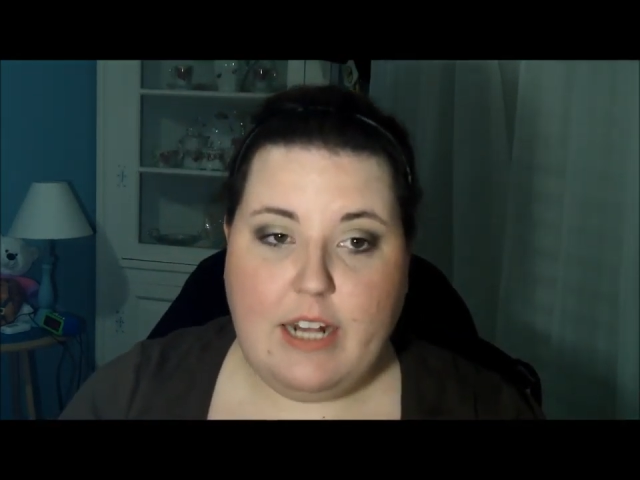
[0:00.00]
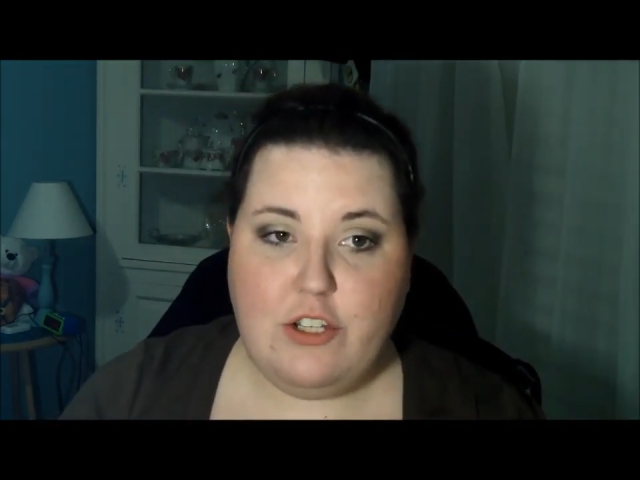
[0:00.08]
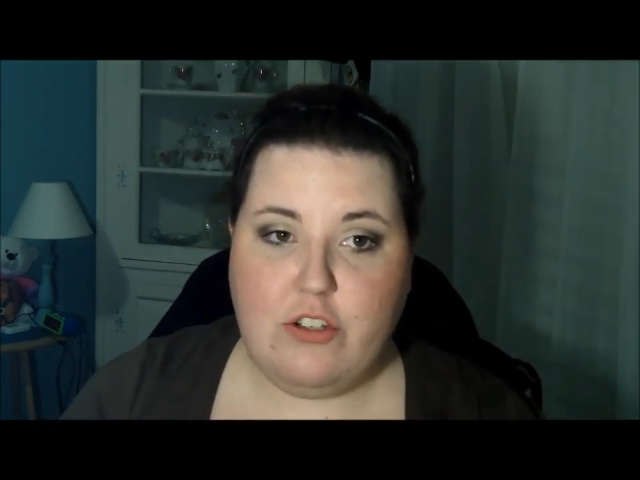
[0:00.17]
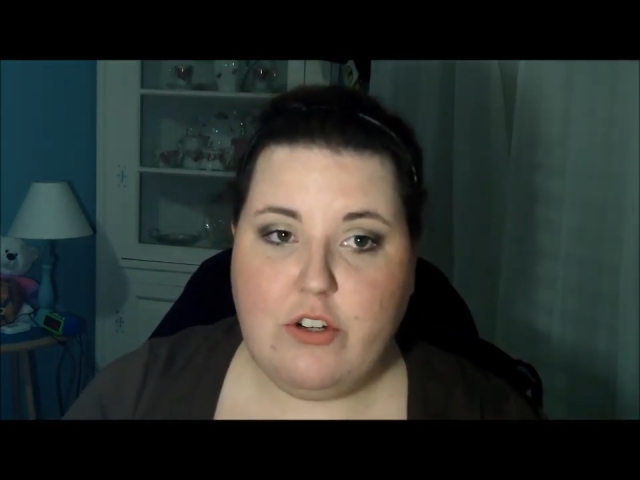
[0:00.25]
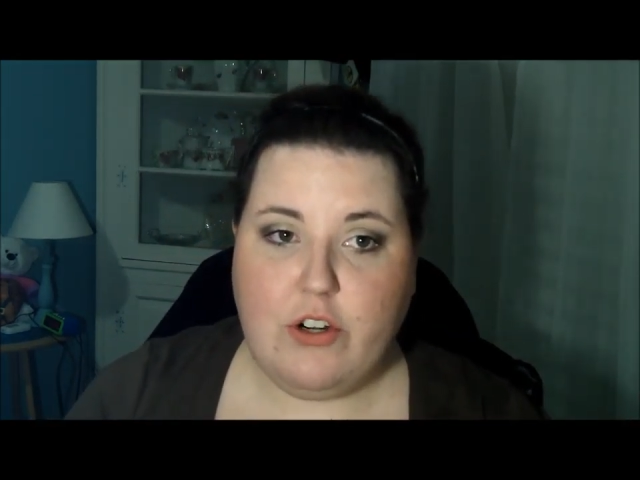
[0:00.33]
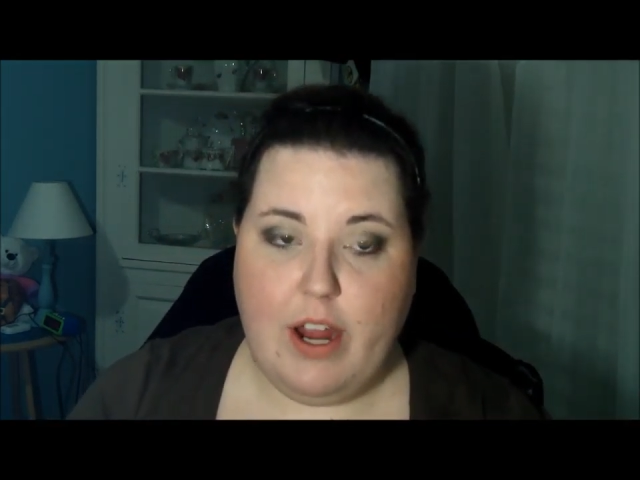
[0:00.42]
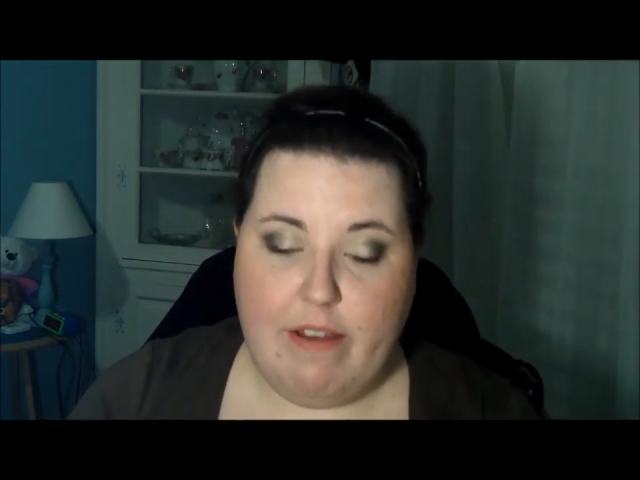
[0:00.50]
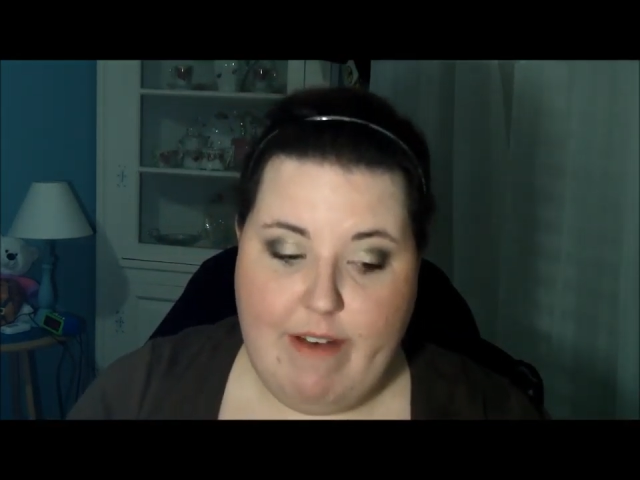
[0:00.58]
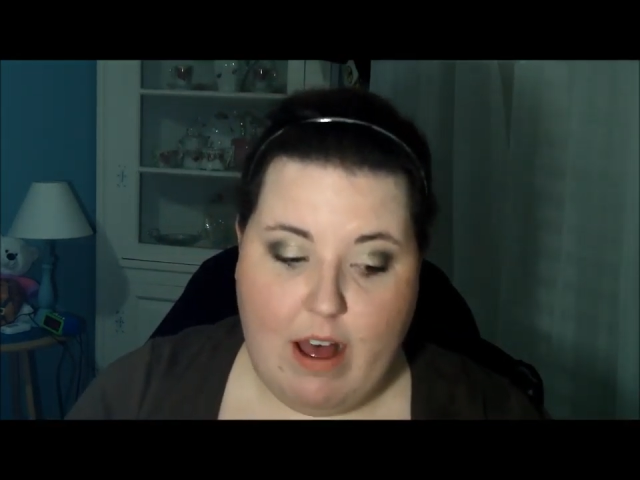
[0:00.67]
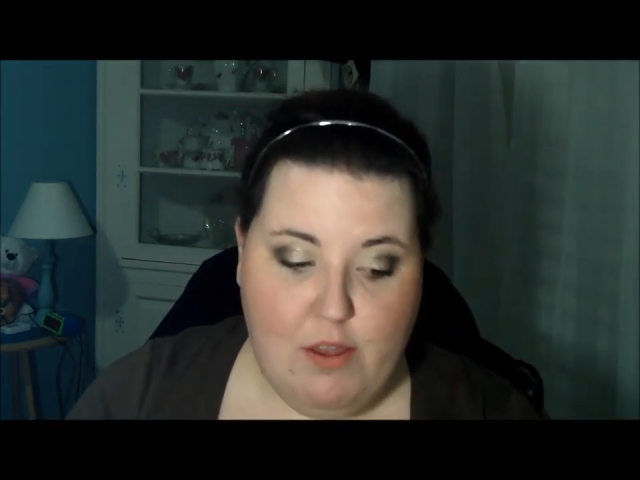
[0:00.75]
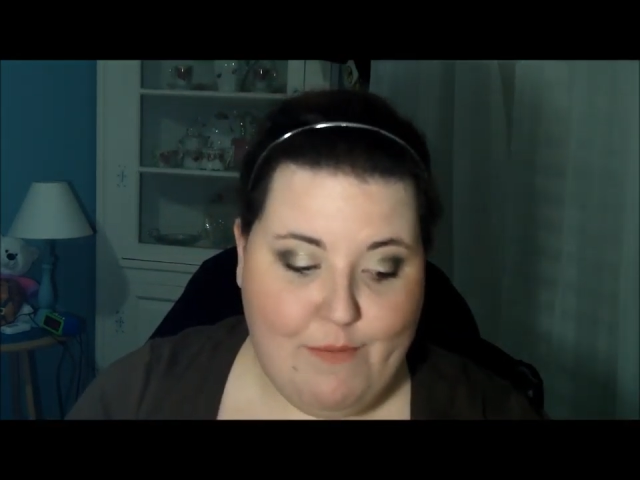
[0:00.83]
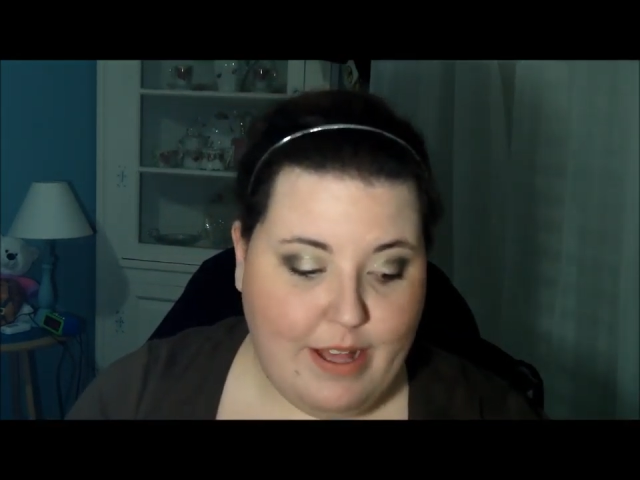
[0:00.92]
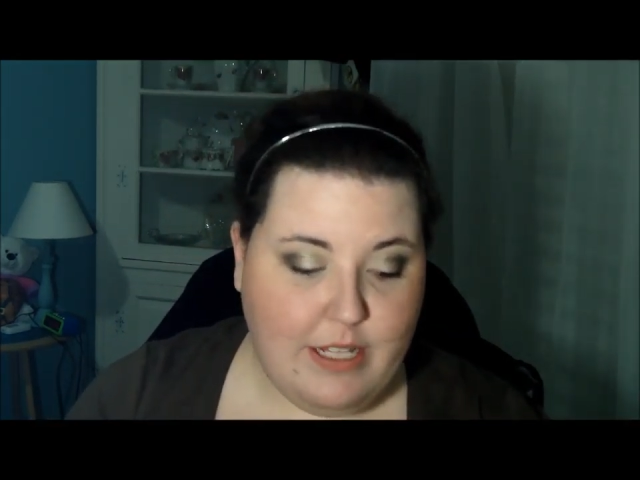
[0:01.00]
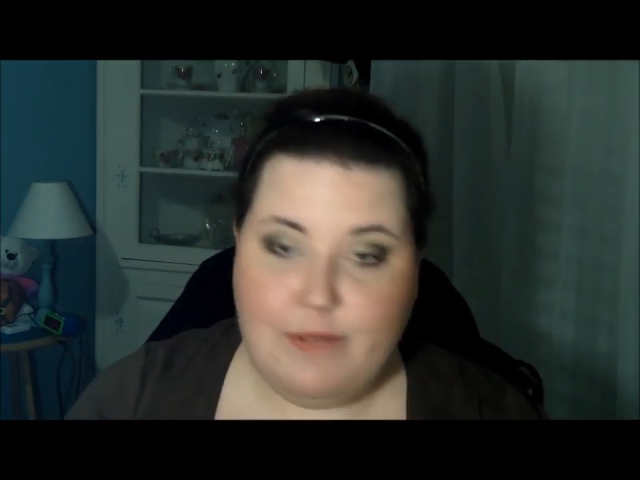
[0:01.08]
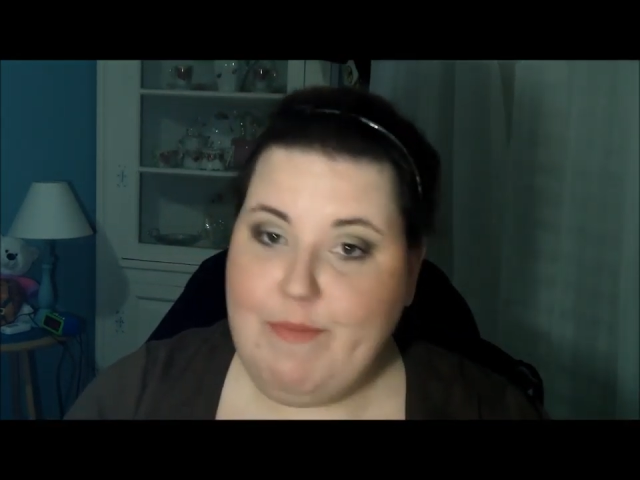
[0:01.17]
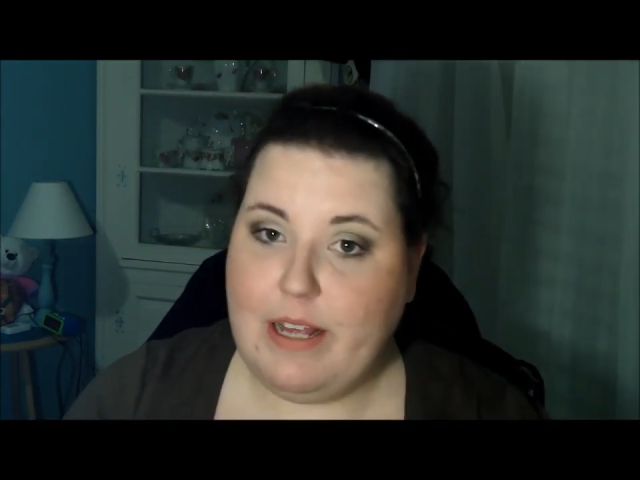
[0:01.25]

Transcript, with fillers: It's just a great volumizing